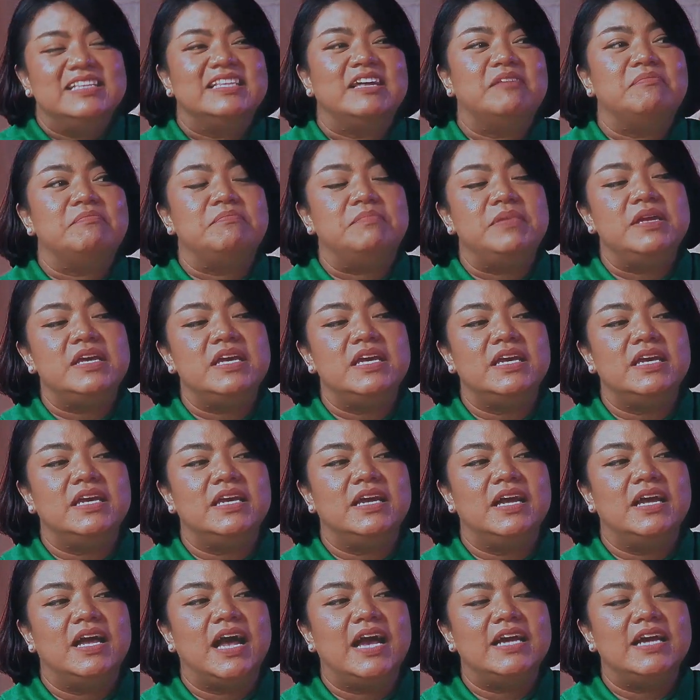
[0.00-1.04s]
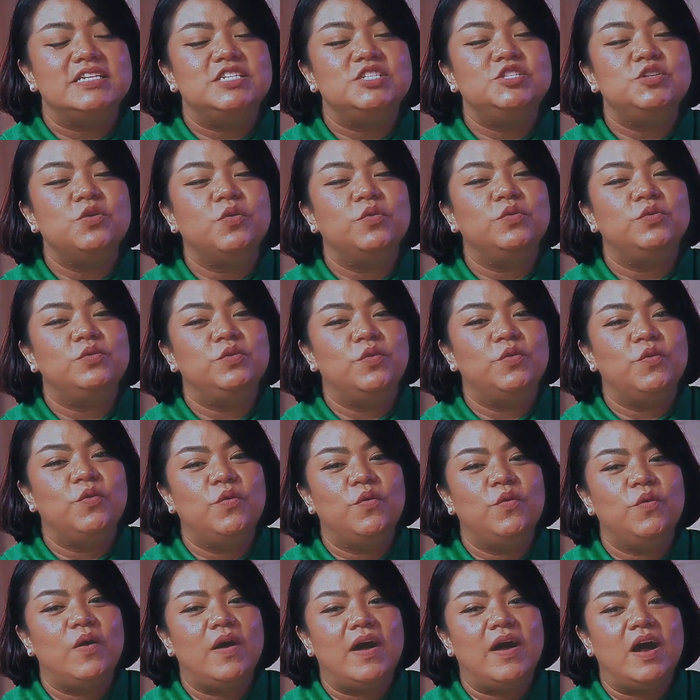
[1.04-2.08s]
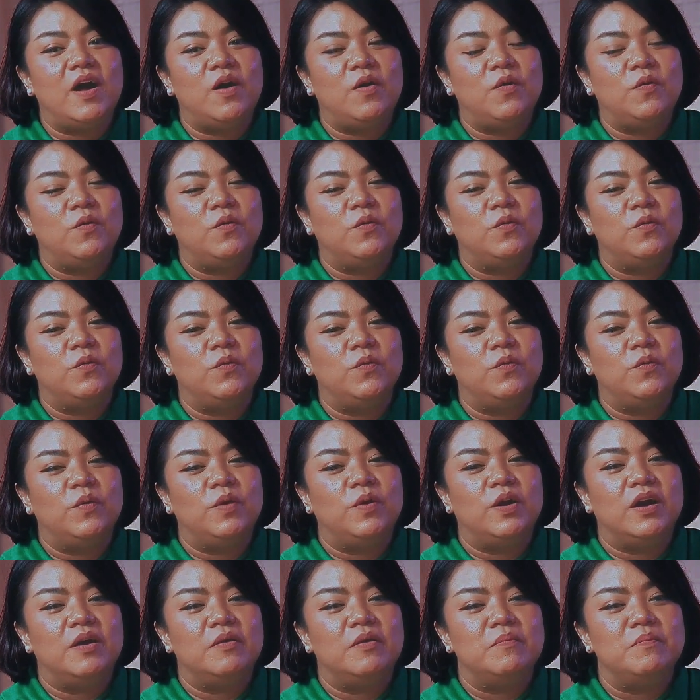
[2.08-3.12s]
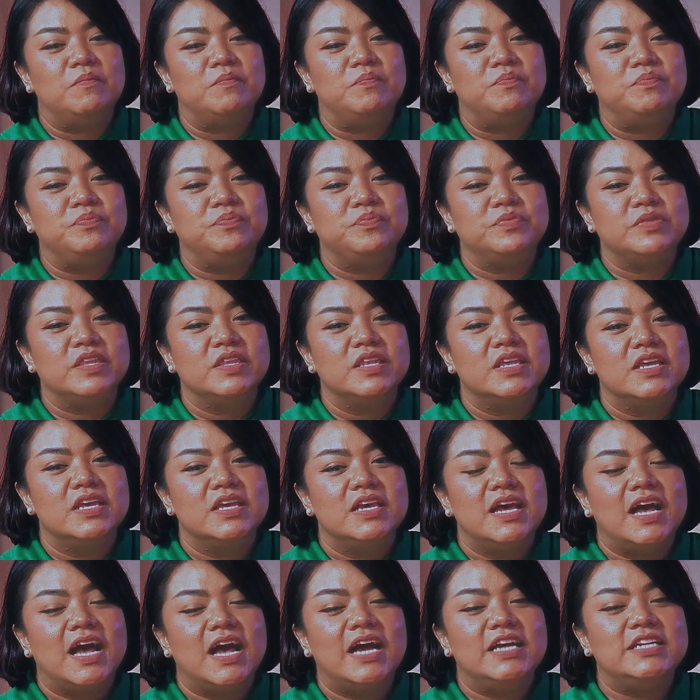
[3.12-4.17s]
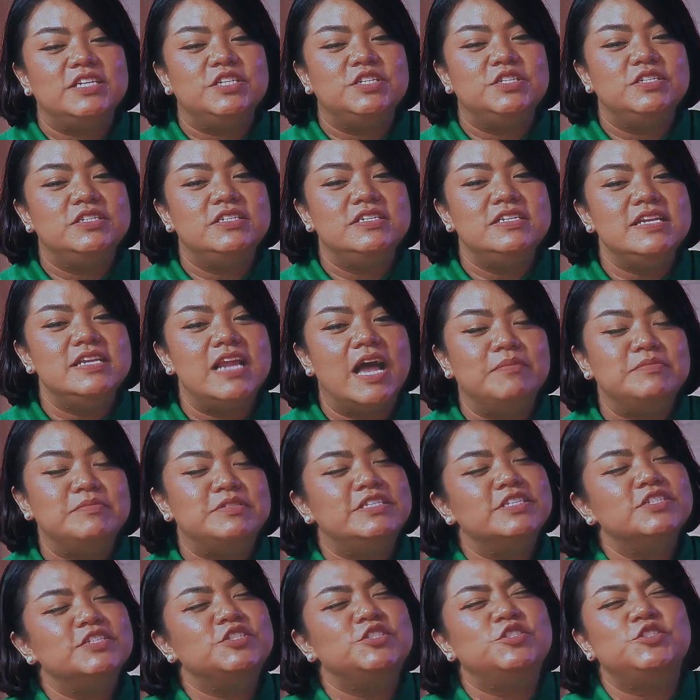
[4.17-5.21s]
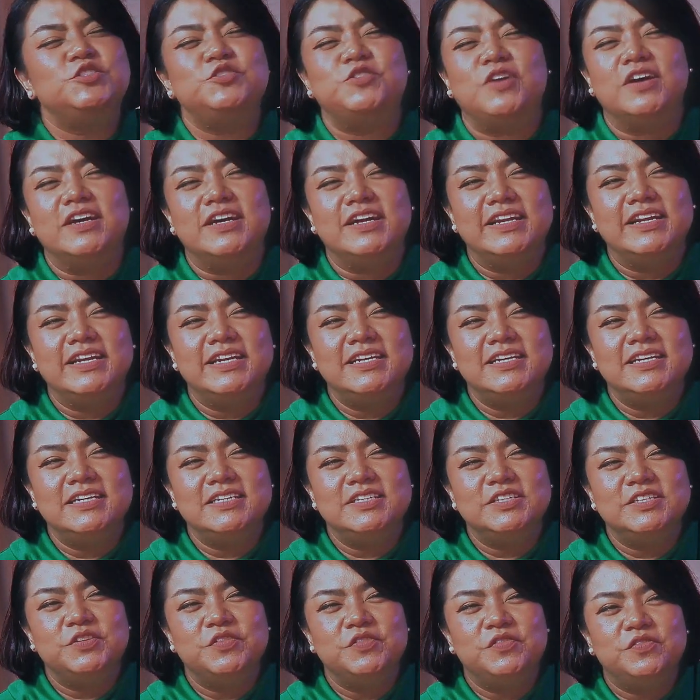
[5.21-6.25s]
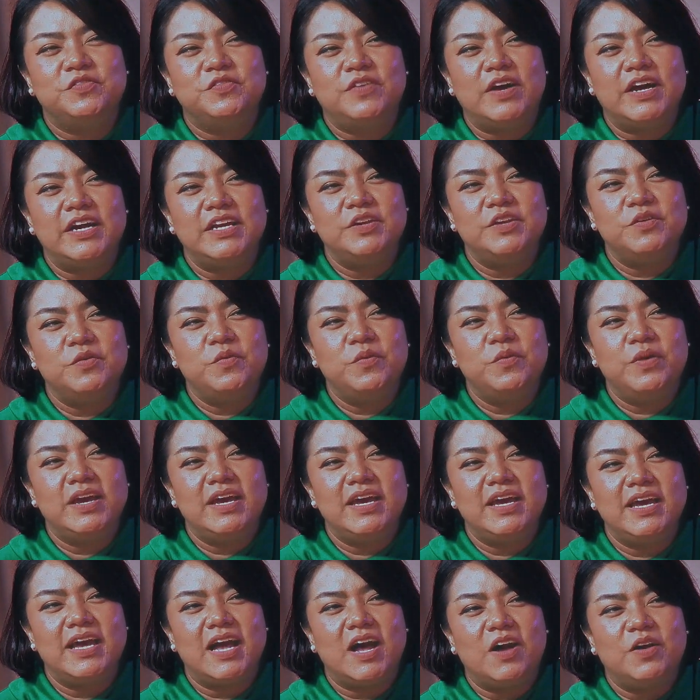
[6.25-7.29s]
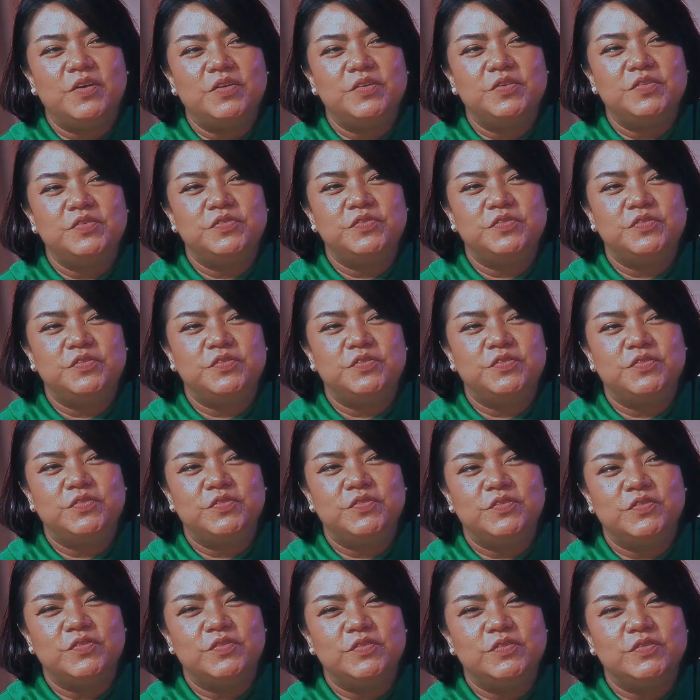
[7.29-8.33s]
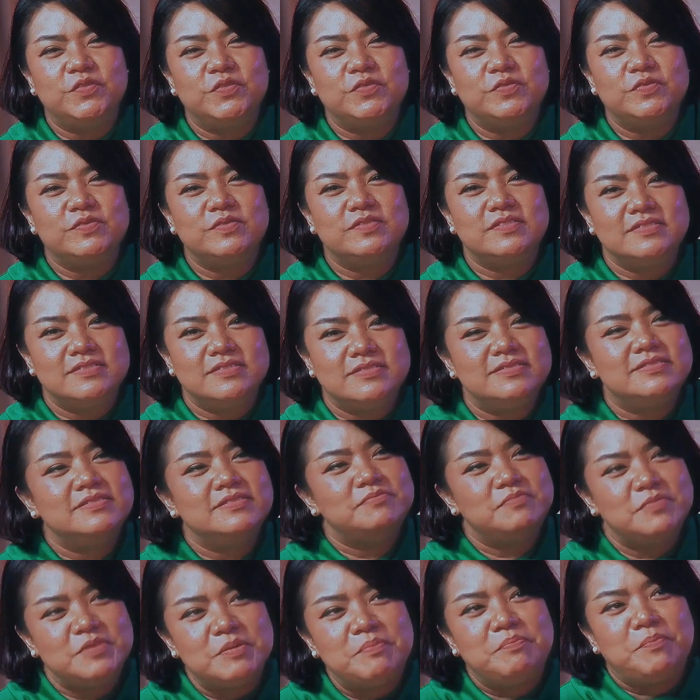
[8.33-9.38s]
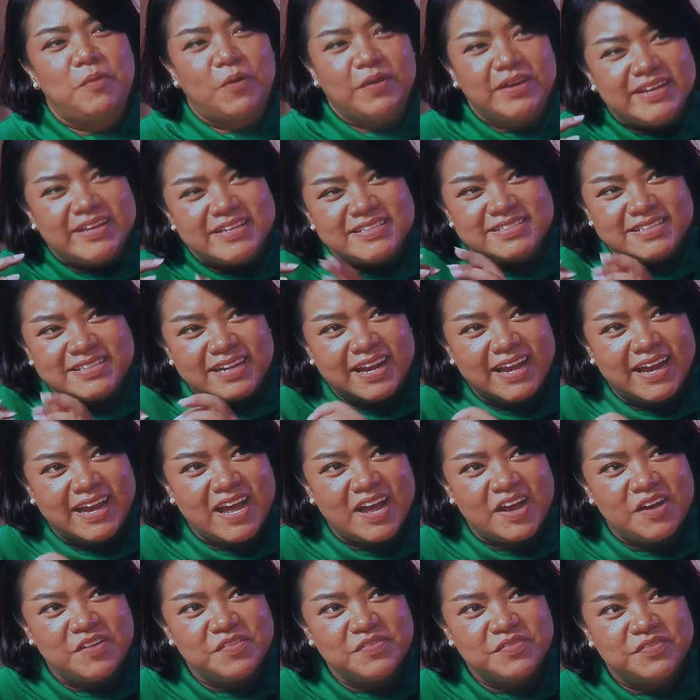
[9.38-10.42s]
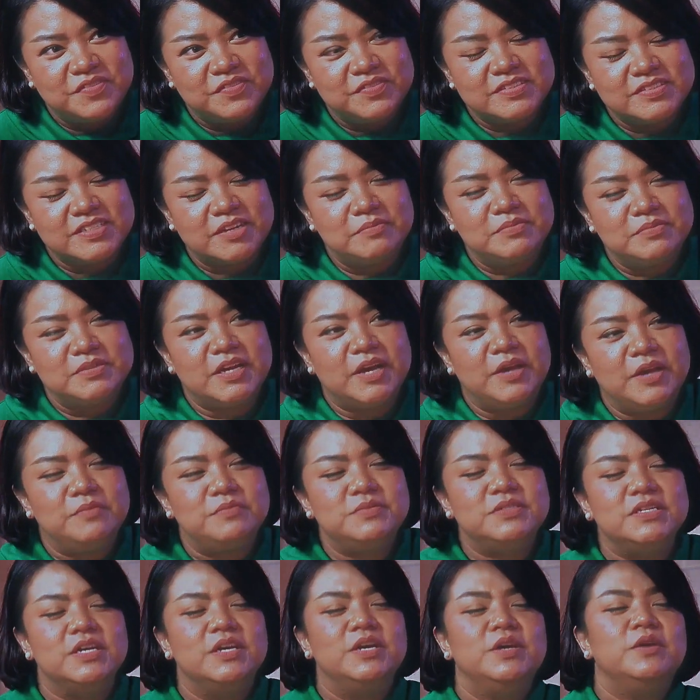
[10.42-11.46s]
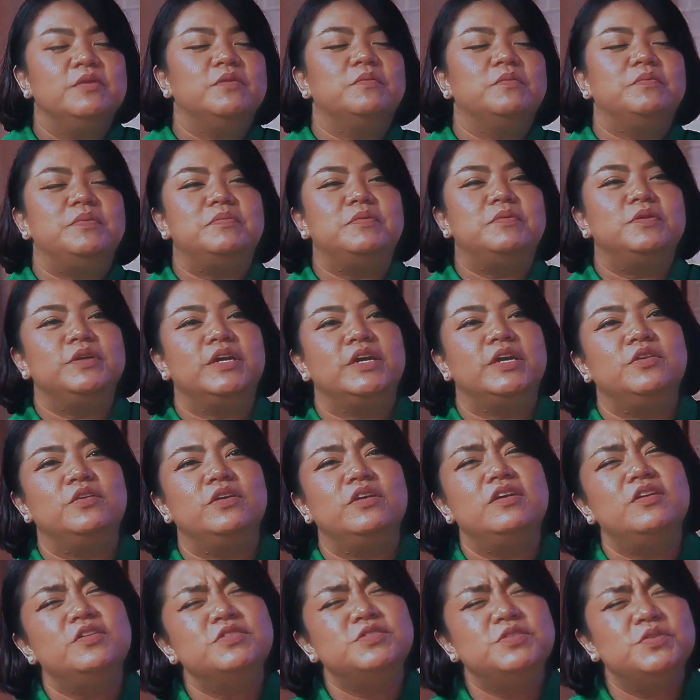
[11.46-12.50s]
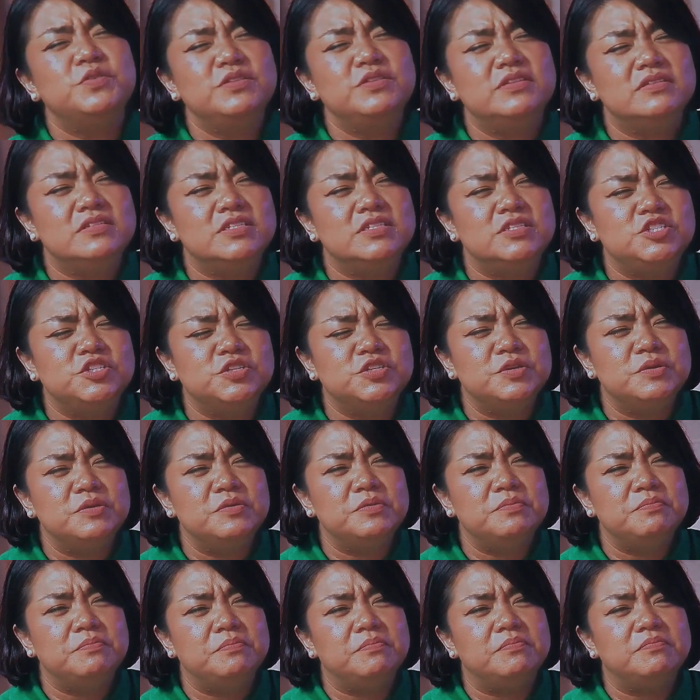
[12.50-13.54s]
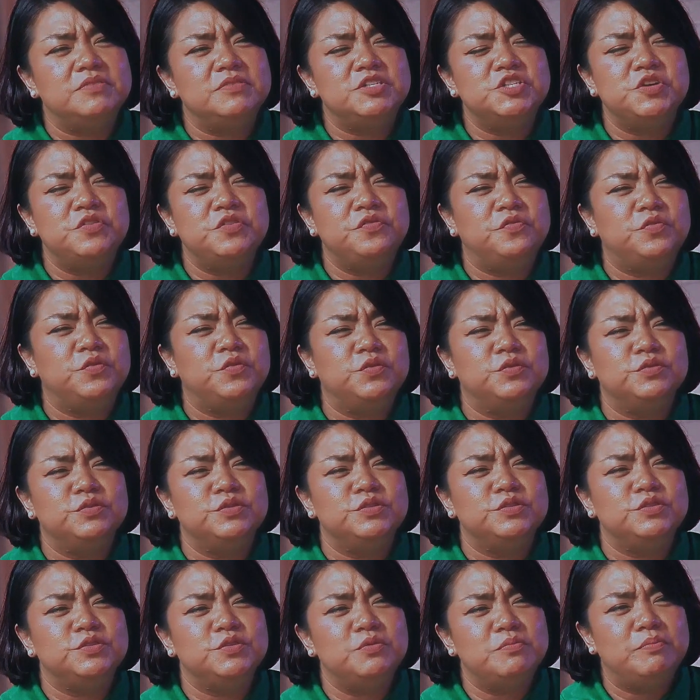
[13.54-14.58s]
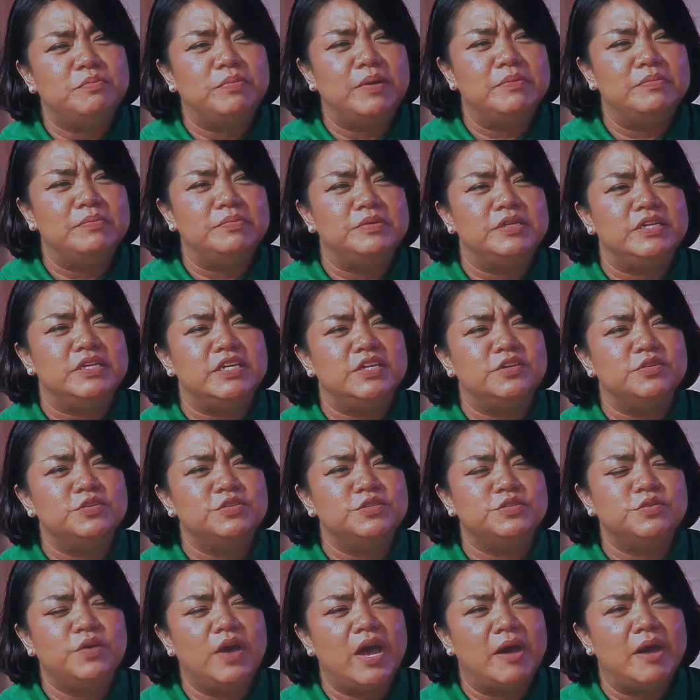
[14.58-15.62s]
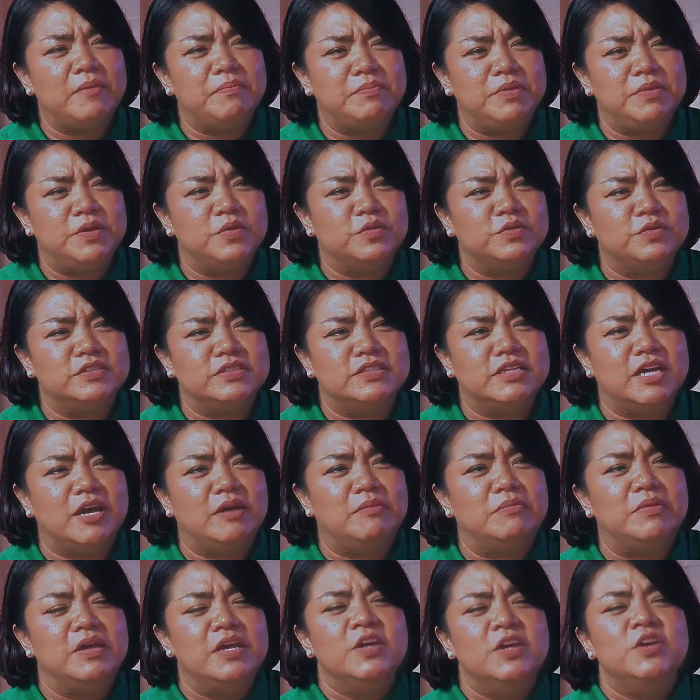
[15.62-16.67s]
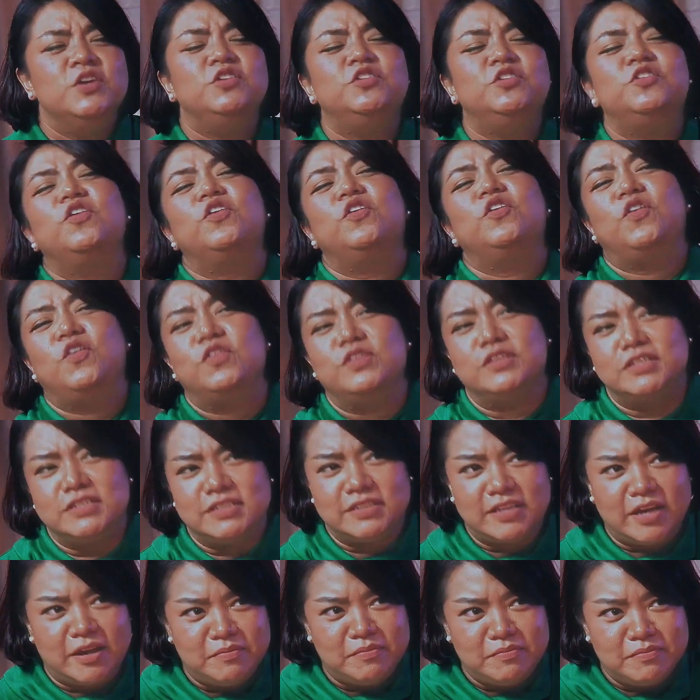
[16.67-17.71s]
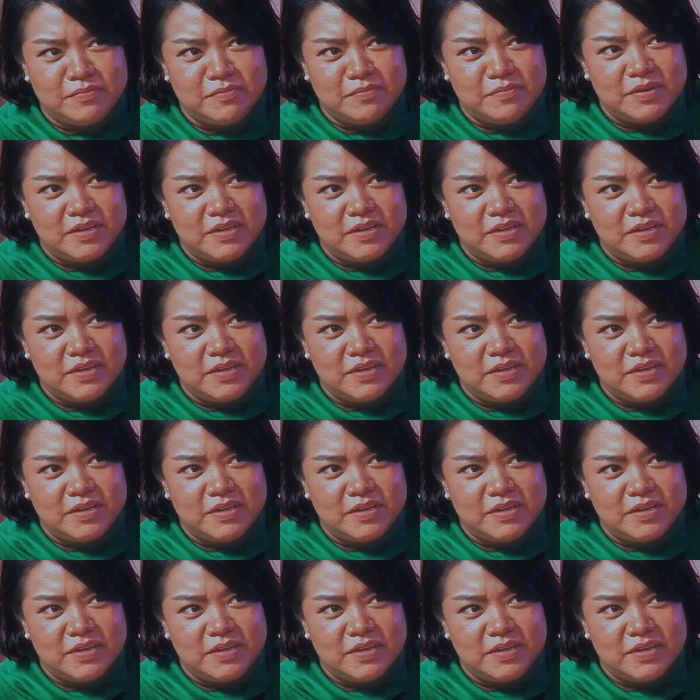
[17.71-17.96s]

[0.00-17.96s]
Tapi I don't know how. I'm still struggling to find a way out of the pockets that I have sometimes. When people look at you, you're so cheerful, you're so bubbly, you're so happy all the time. Not all the time.